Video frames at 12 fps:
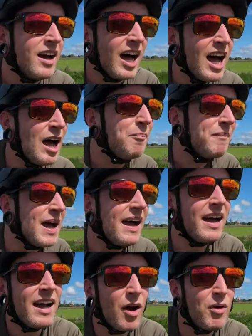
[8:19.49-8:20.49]

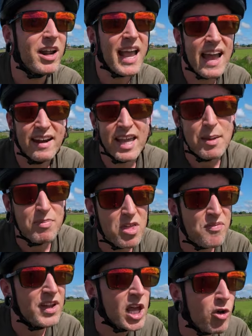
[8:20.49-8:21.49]
I want to kind of keep
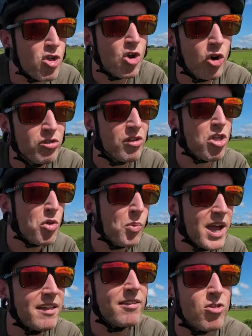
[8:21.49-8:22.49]
this video short and
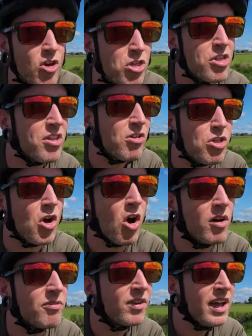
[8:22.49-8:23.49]
sweet, just to
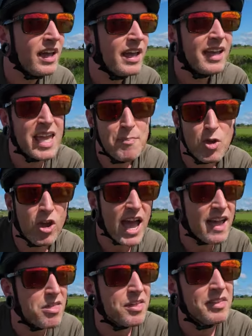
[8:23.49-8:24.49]
sort of keep you
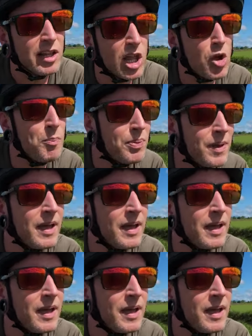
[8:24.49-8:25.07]
guys in the loop.